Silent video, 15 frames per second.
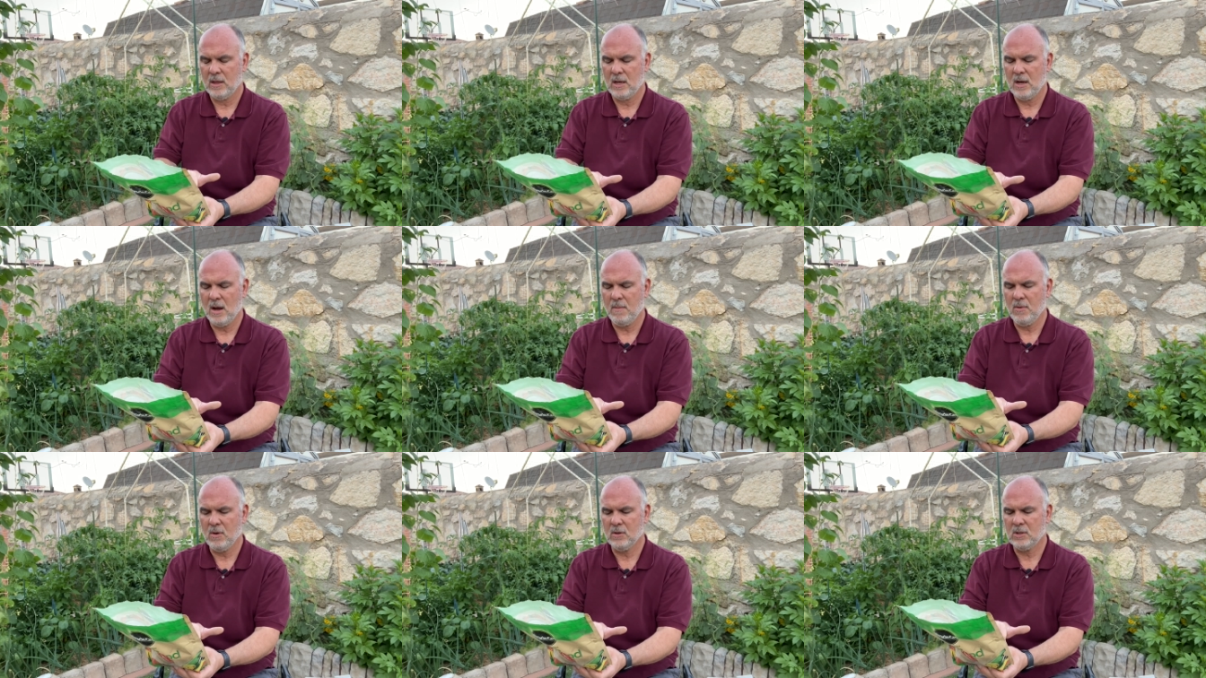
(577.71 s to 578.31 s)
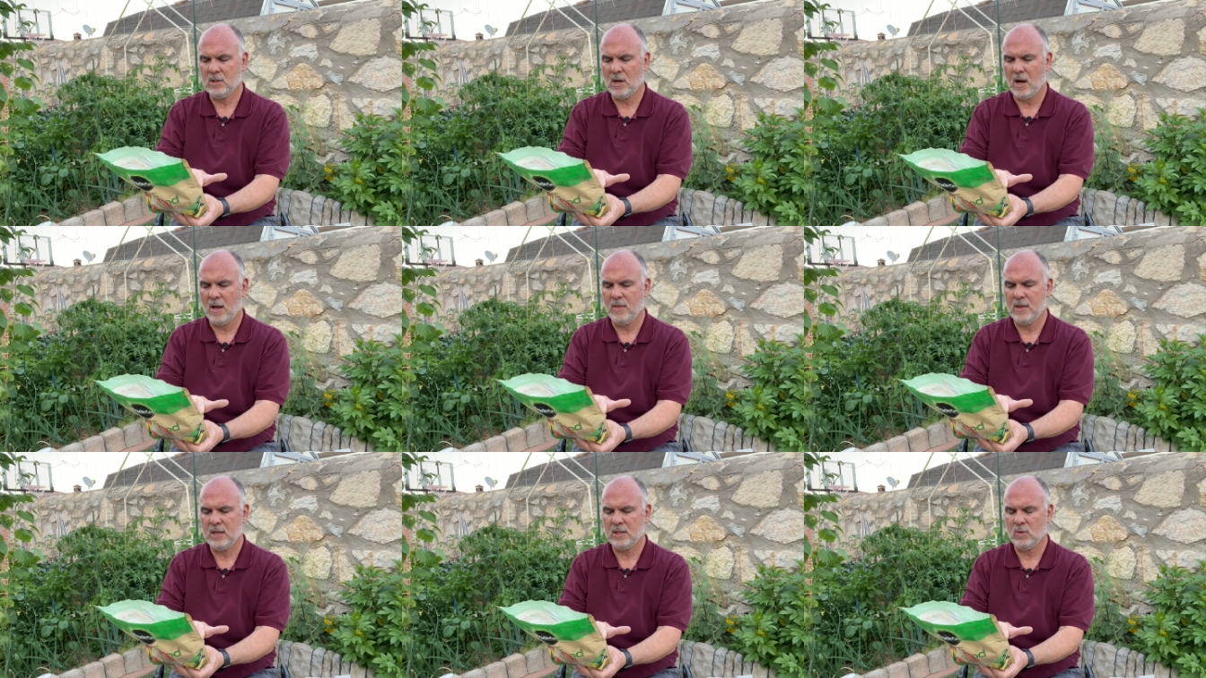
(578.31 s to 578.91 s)
the numbers
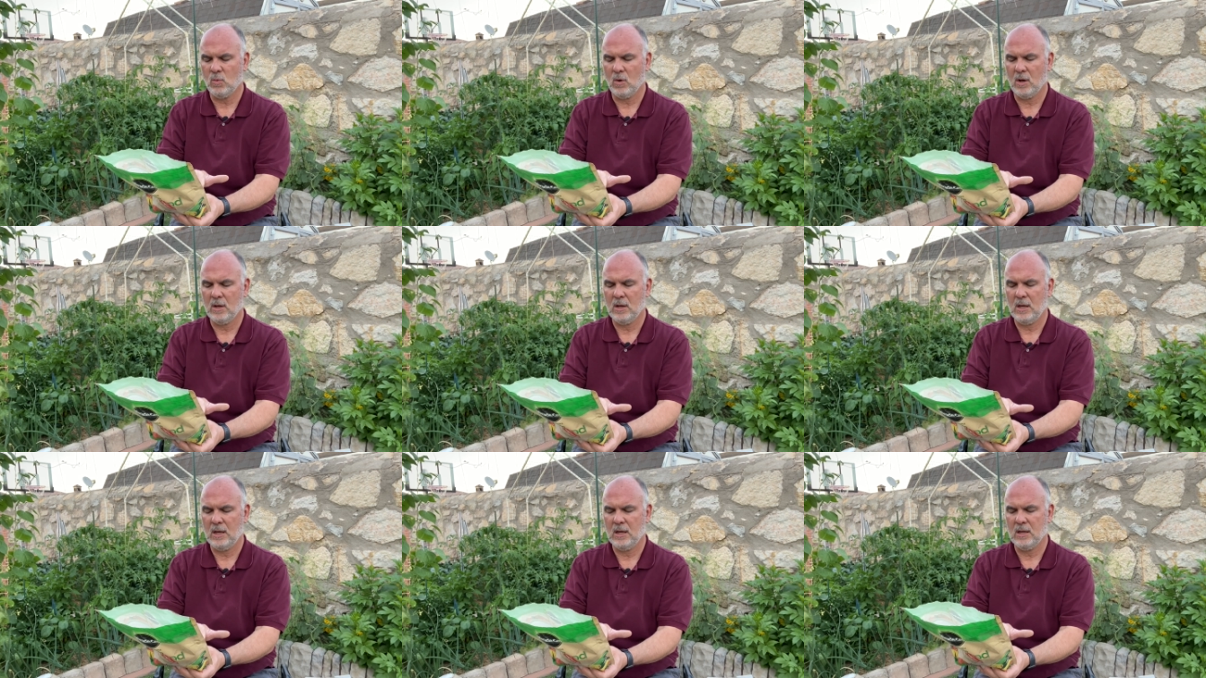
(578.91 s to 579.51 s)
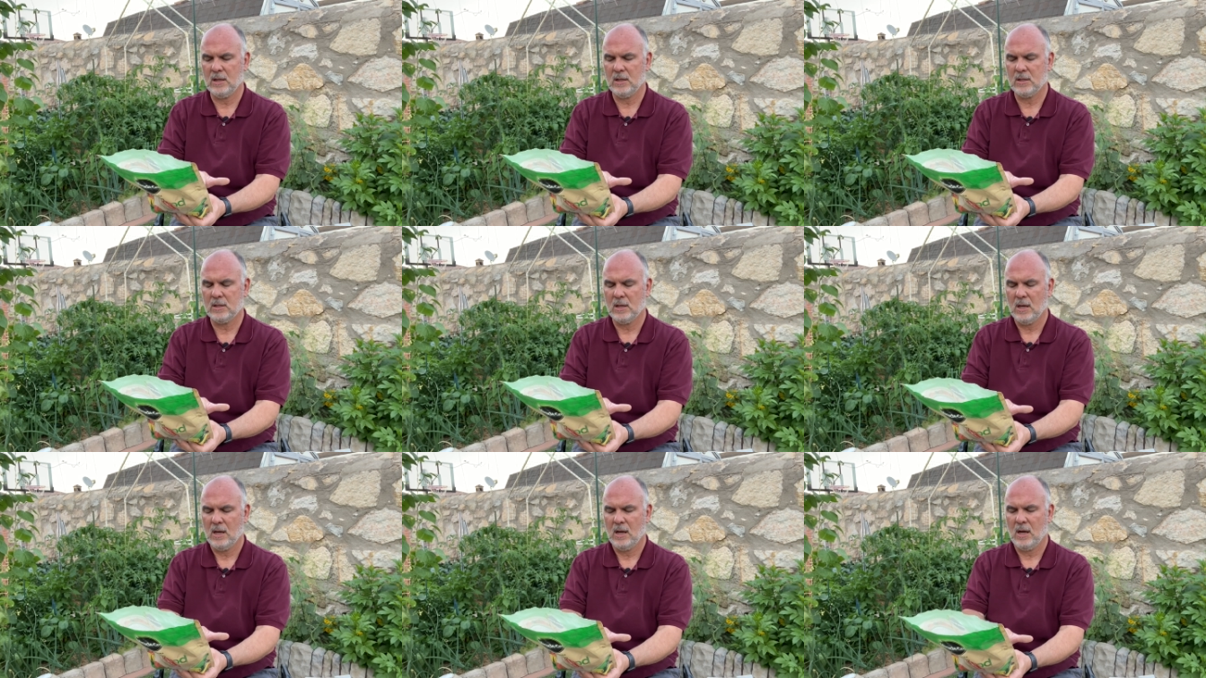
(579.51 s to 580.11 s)
on this one
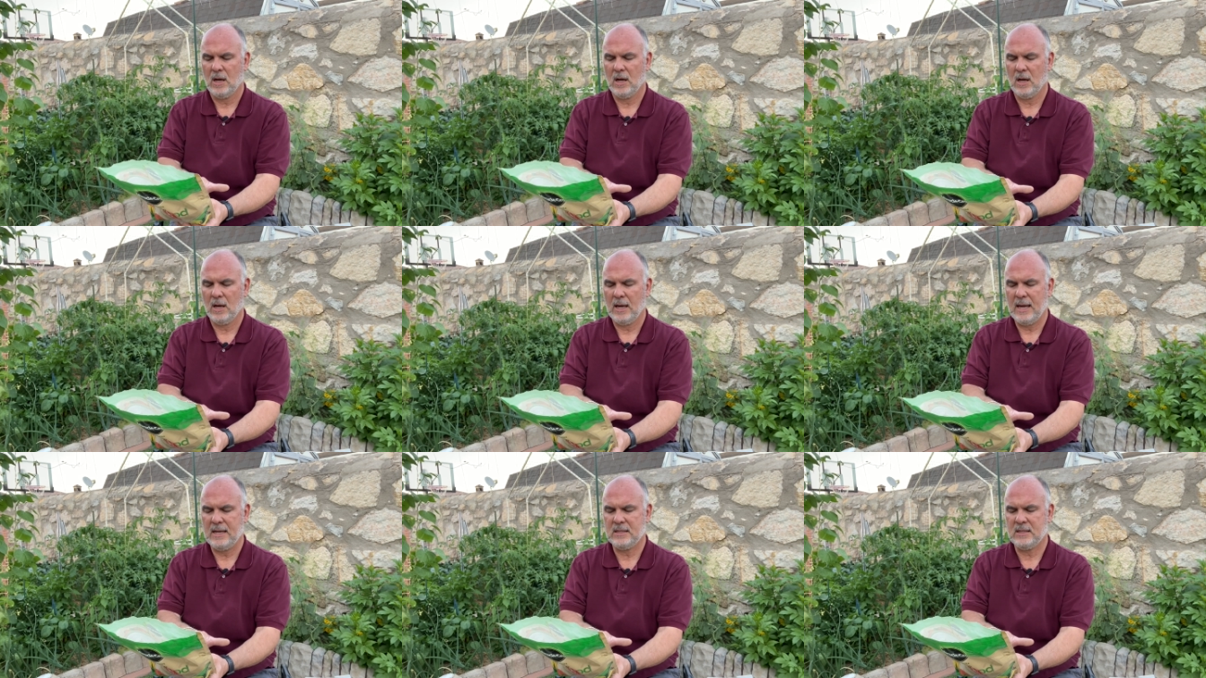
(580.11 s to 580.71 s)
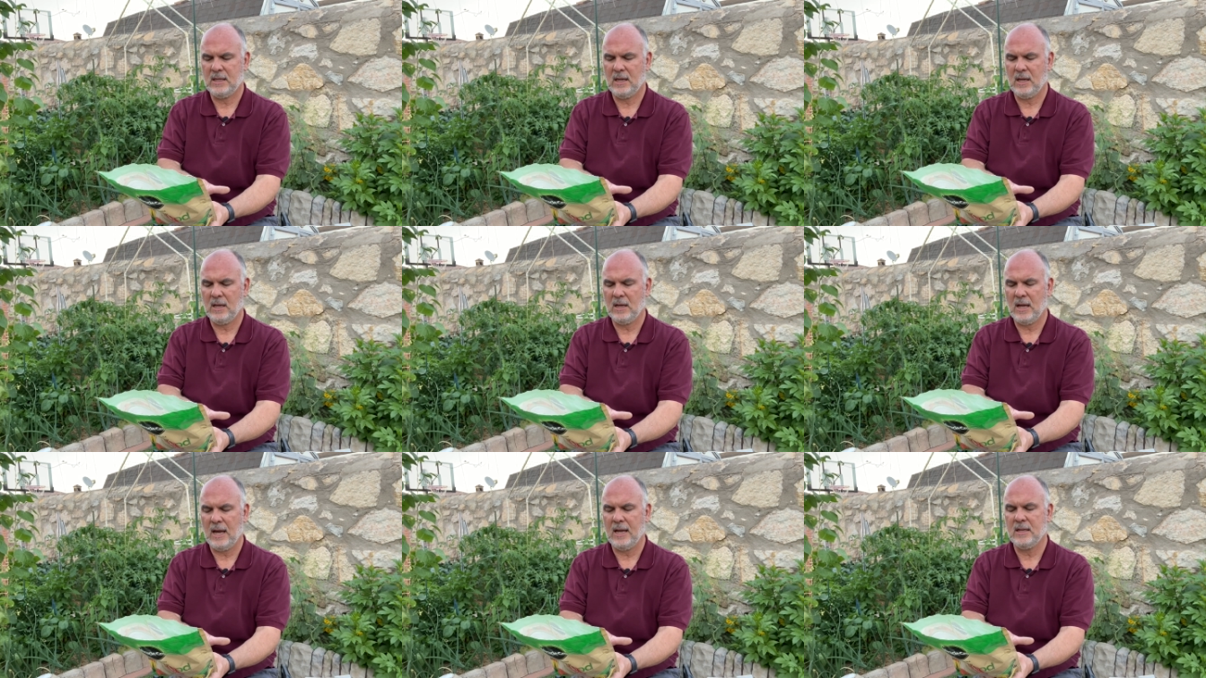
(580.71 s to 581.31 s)
is uh,
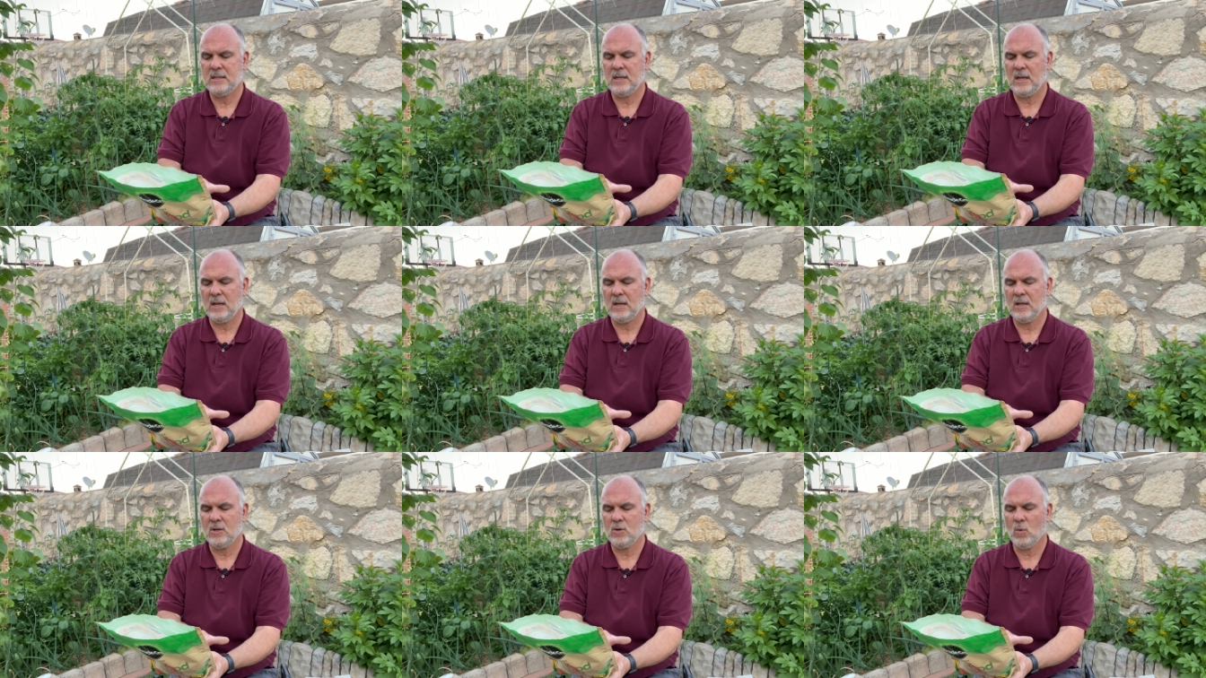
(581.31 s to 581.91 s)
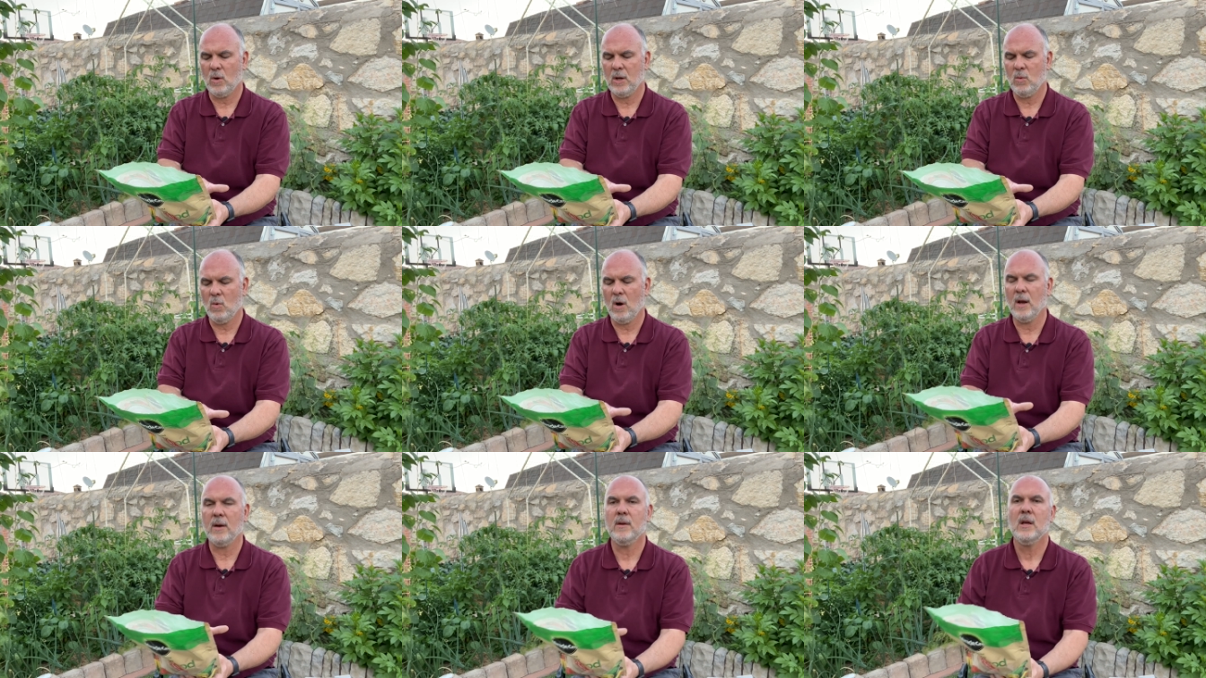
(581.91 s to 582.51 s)
18, 18, and
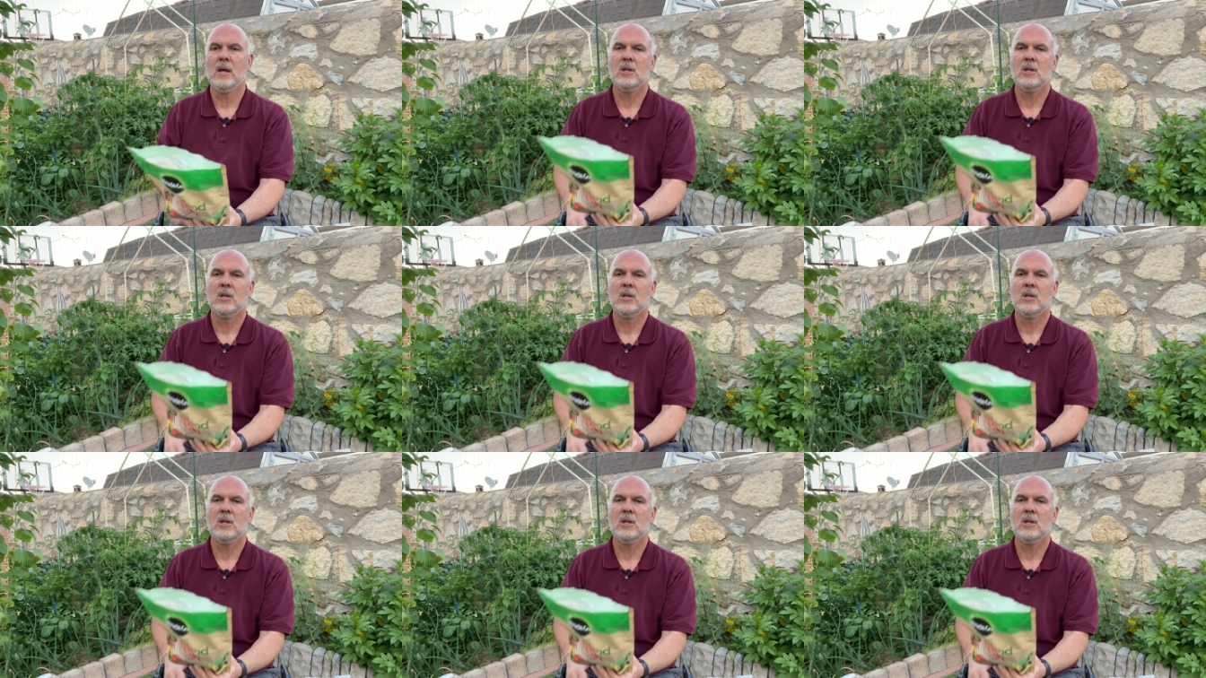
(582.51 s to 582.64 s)
21.